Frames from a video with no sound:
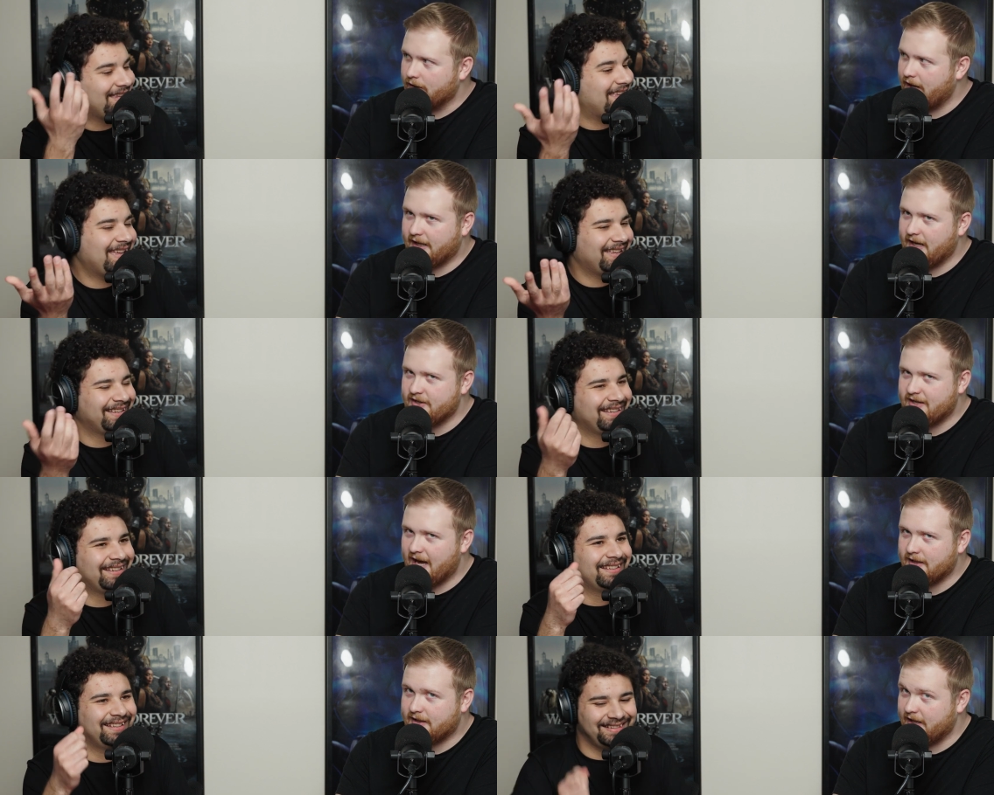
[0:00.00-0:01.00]
Speaker 1: Like, is
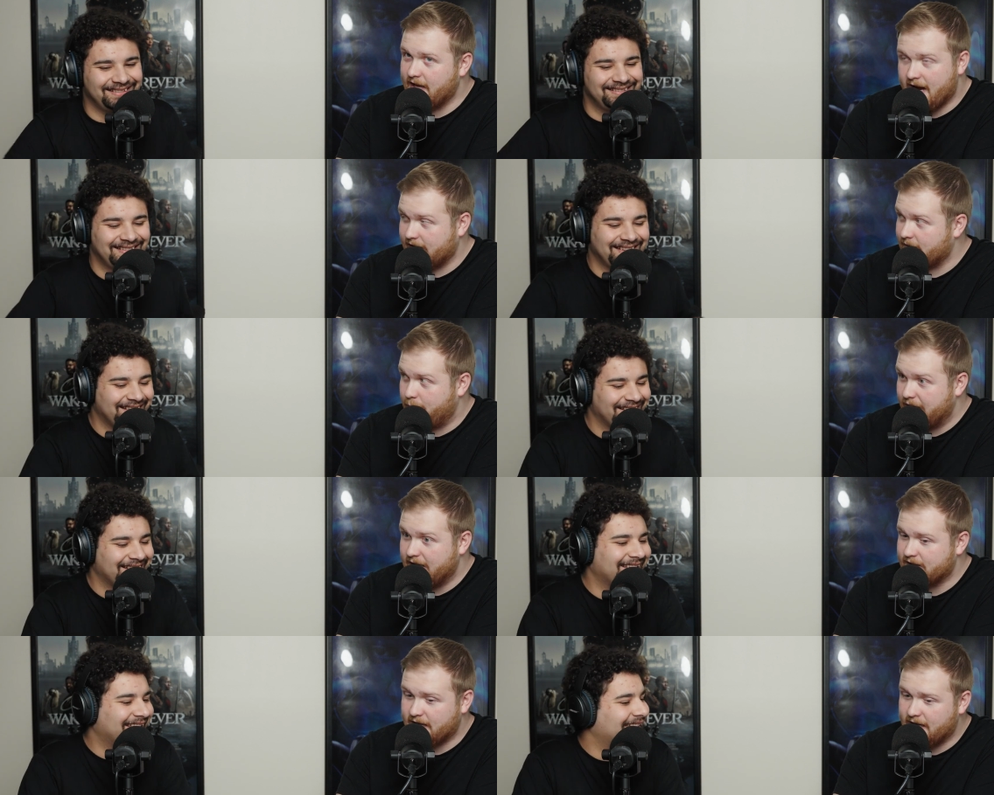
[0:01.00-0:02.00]
that can that be
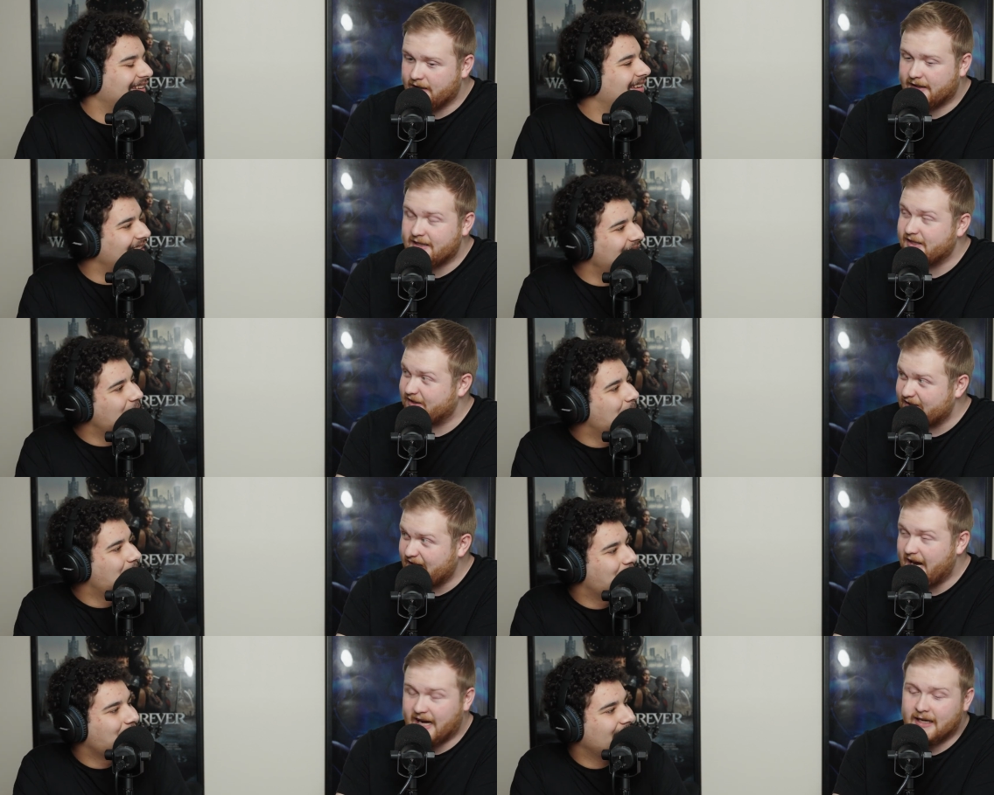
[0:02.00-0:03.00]
contained? Like, that's
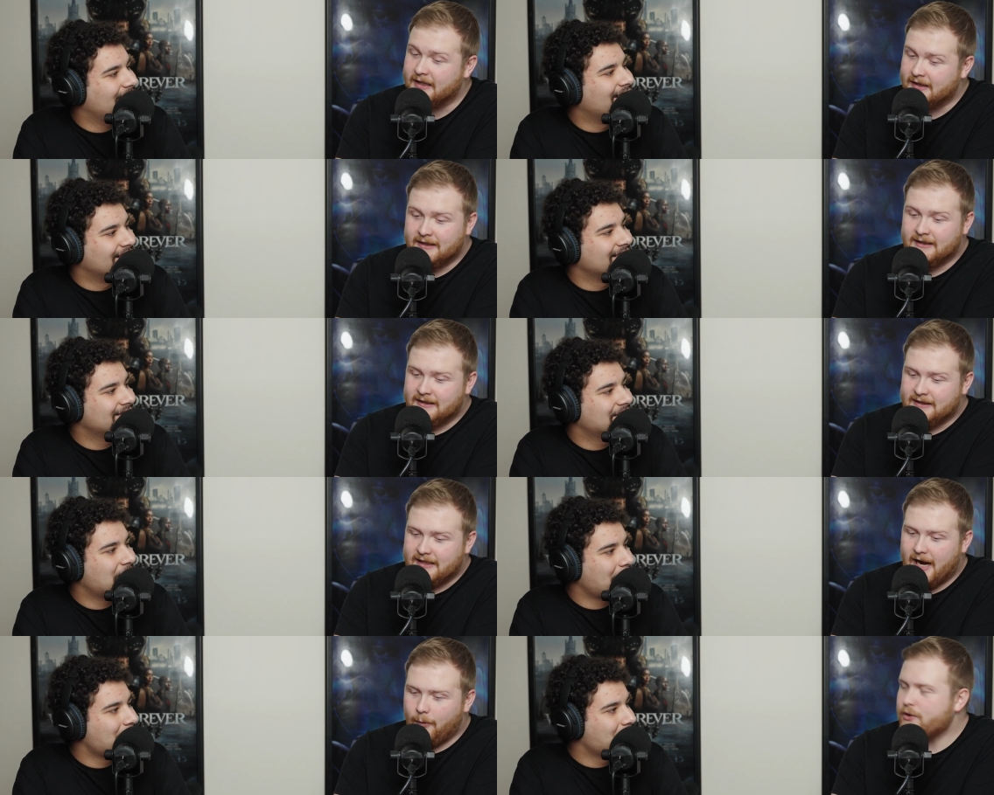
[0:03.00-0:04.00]
insane. Uh huh.
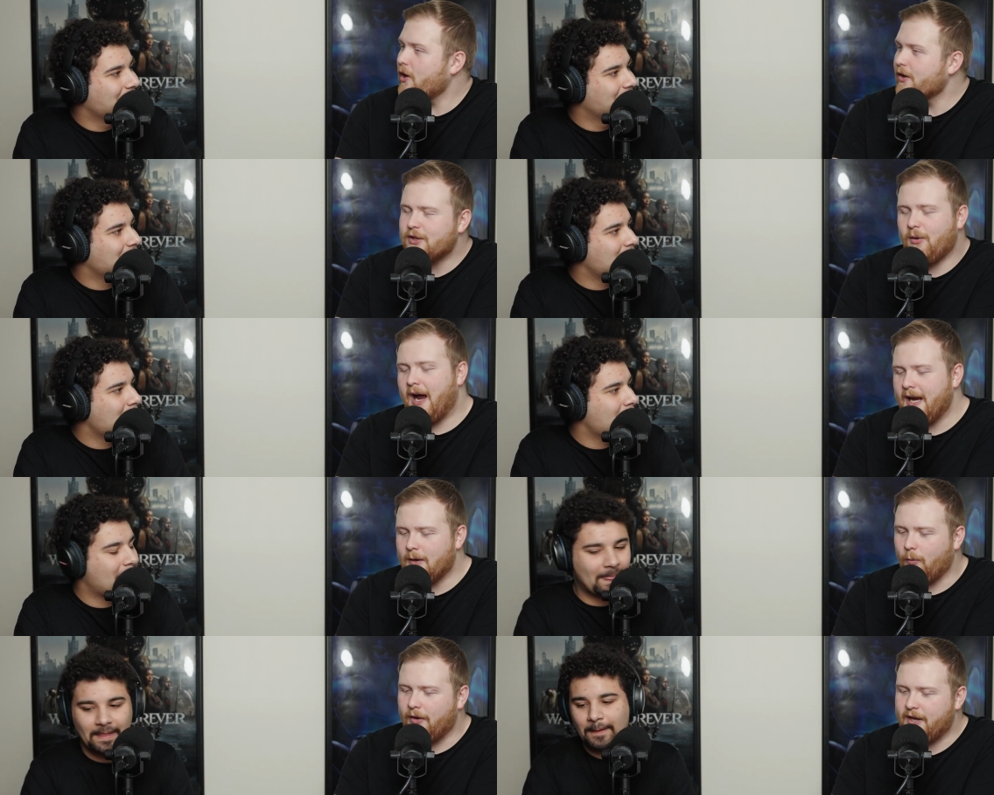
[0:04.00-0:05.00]
Yeah. Which also, I
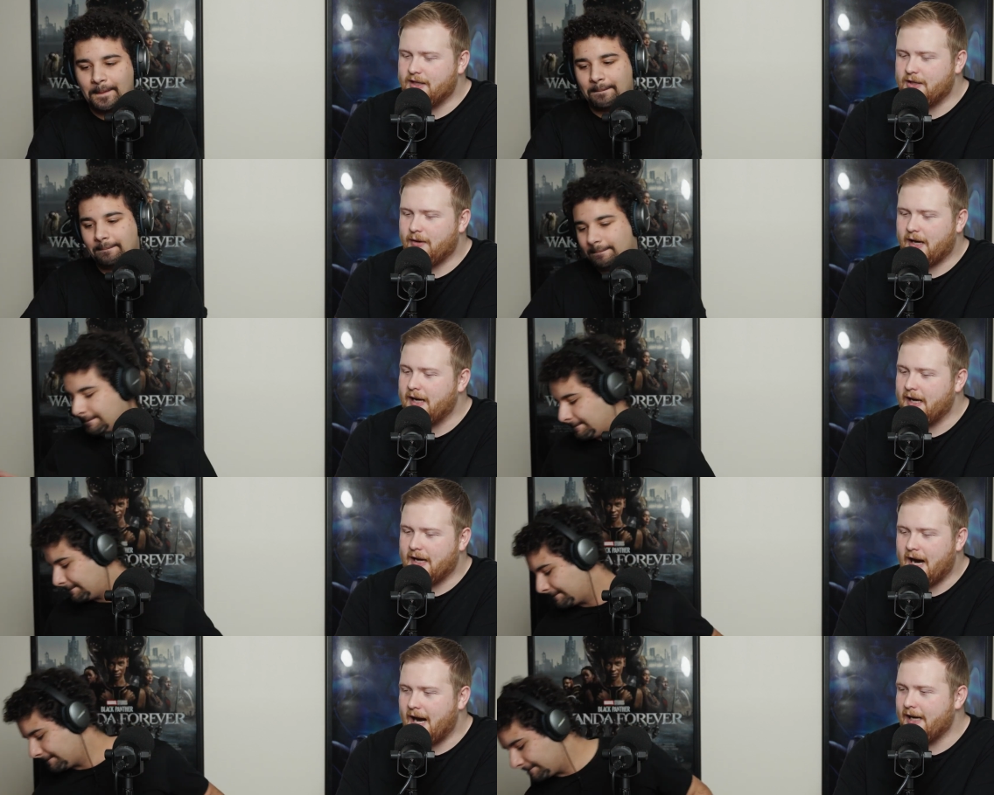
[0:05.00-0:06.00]
had one thing too. Like,
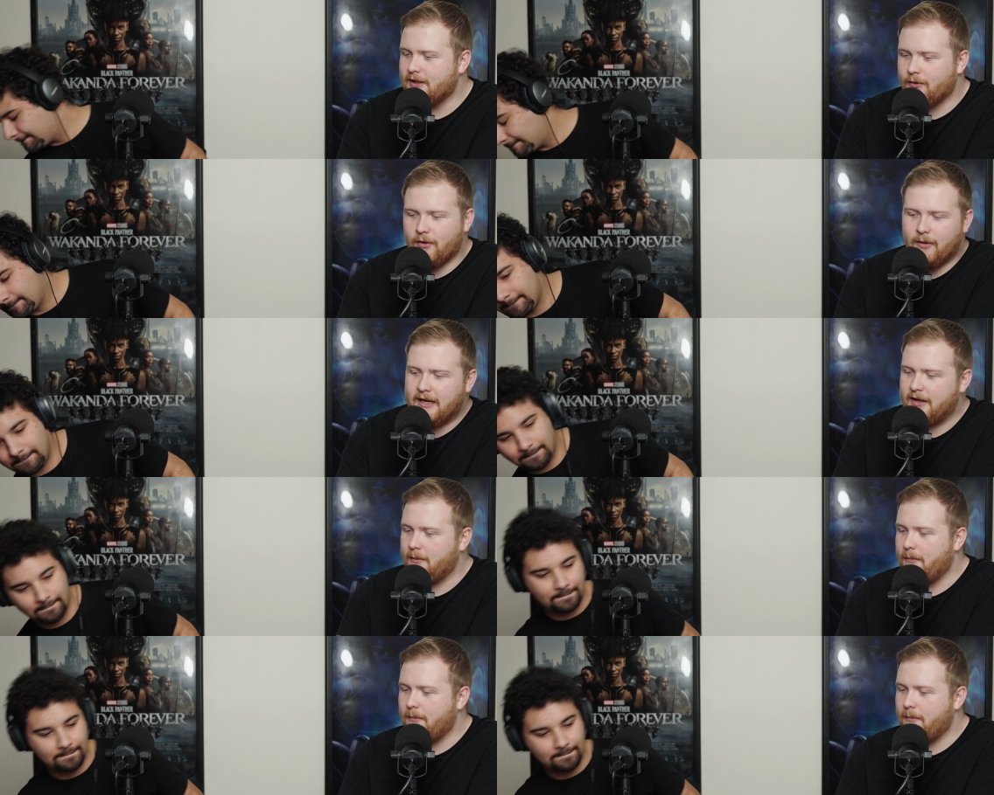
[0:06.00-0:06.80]
again, I don't know anything about